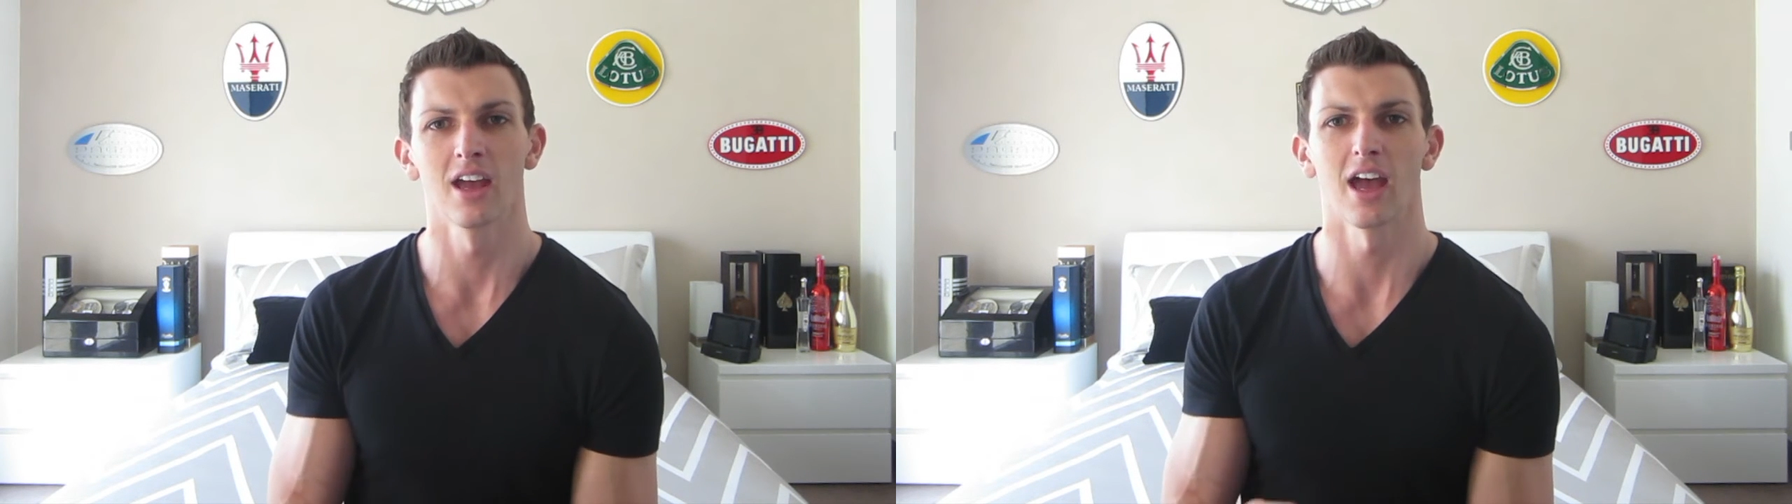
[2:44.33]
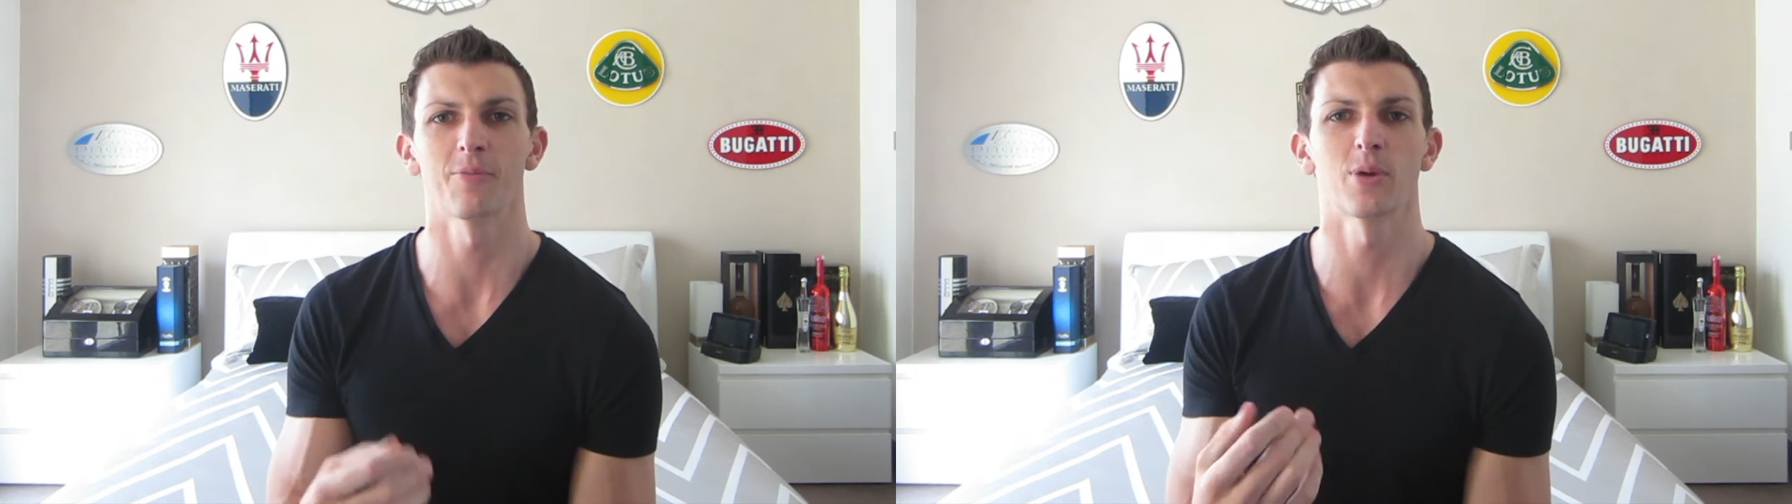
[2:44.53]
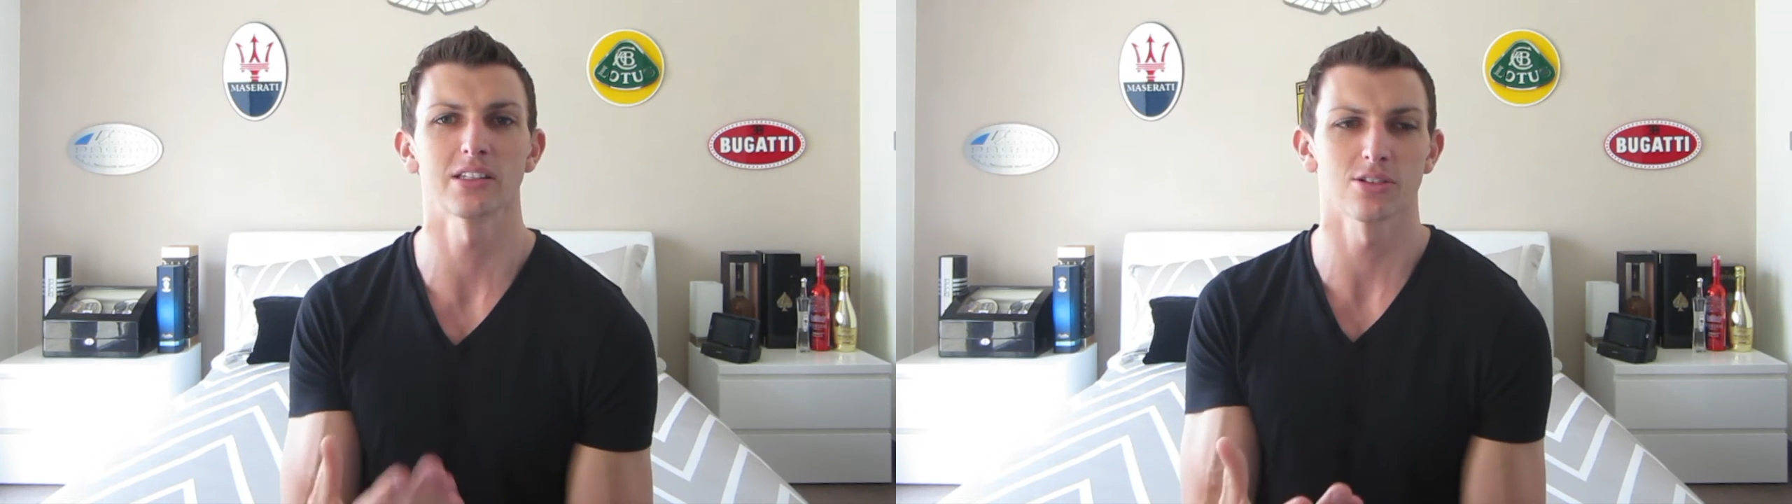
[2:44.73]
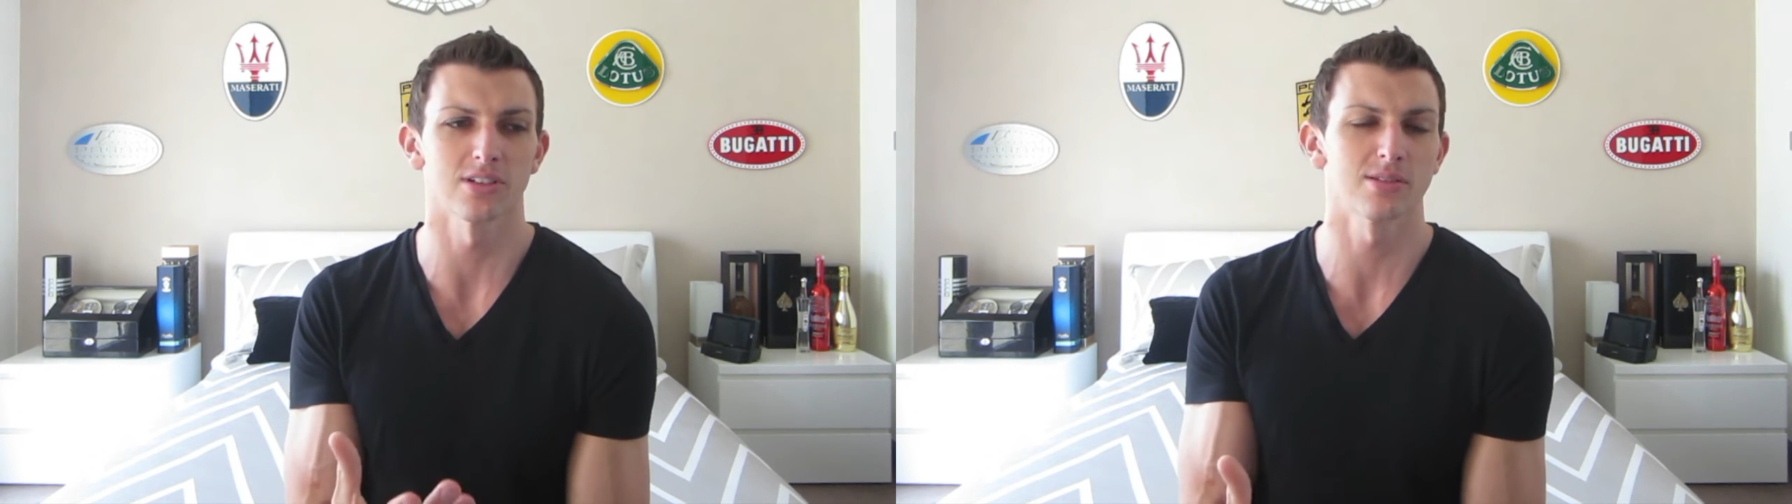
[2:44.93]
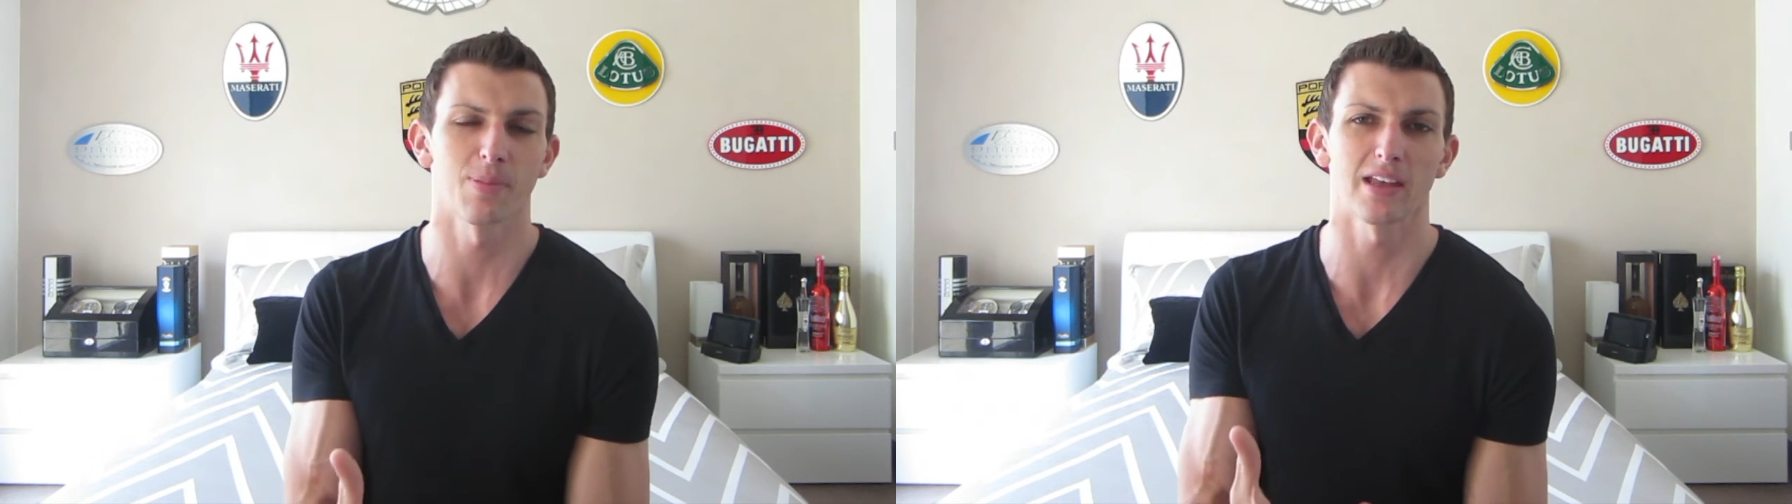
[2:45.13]
and when to
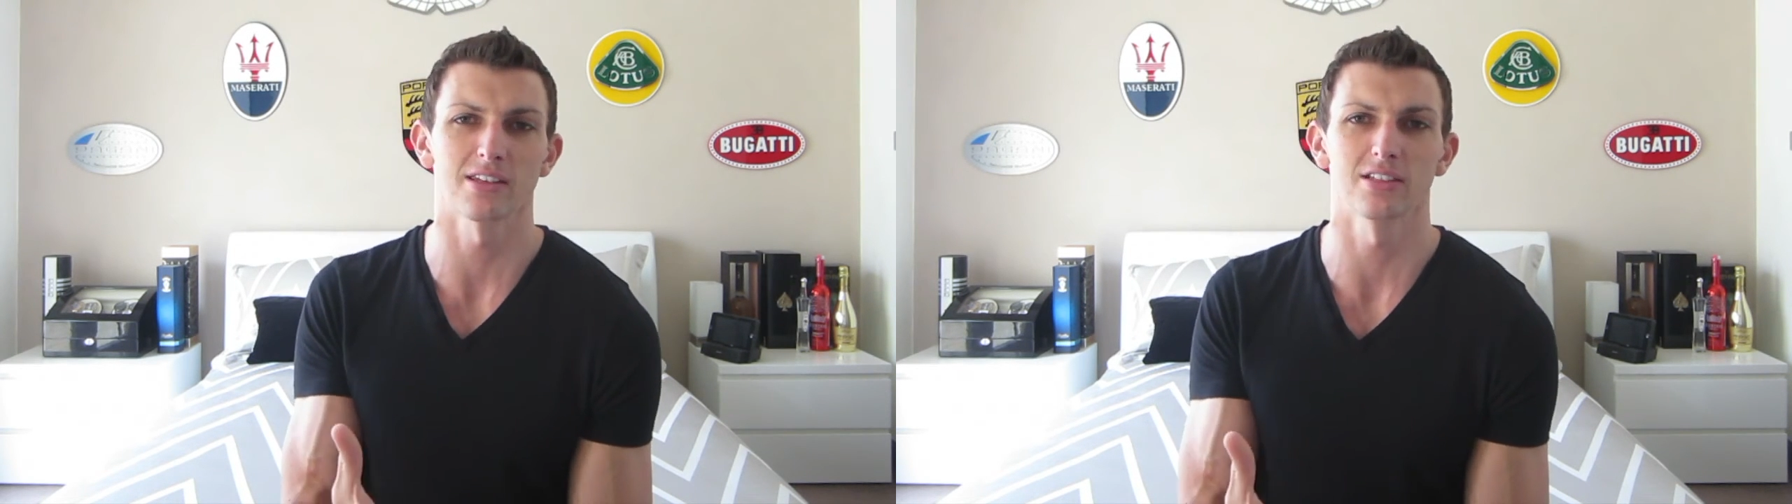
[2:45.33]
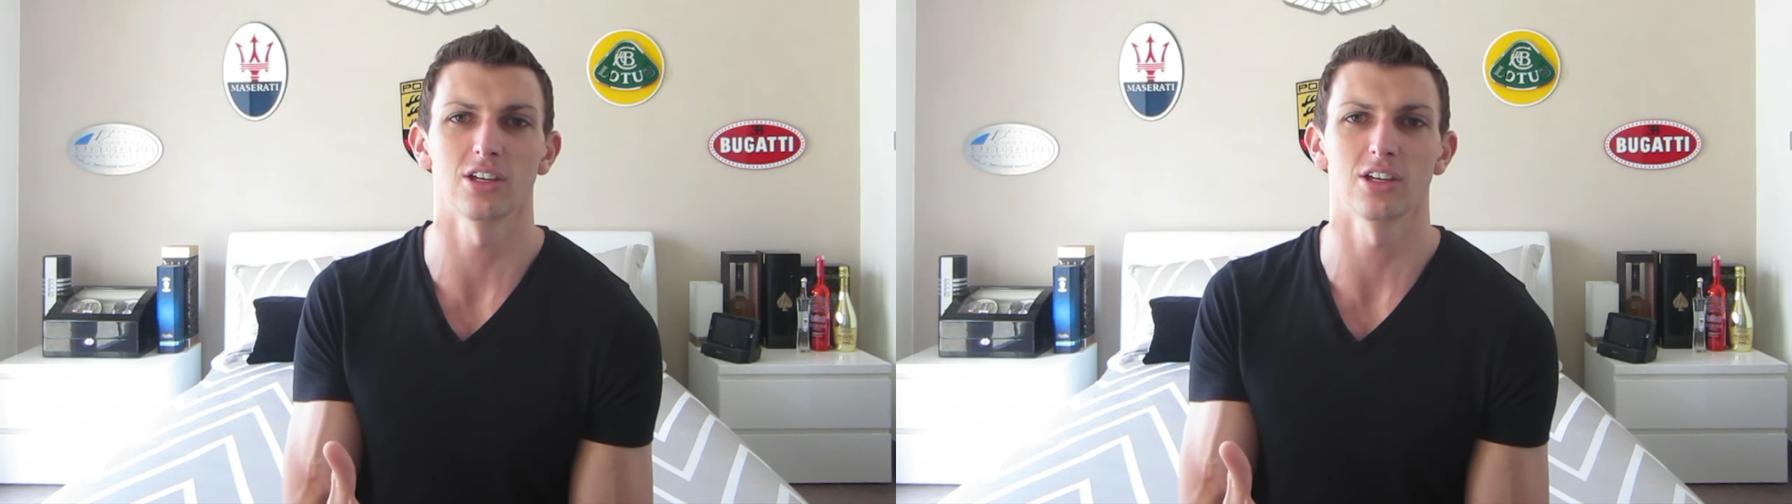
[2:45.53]
expect a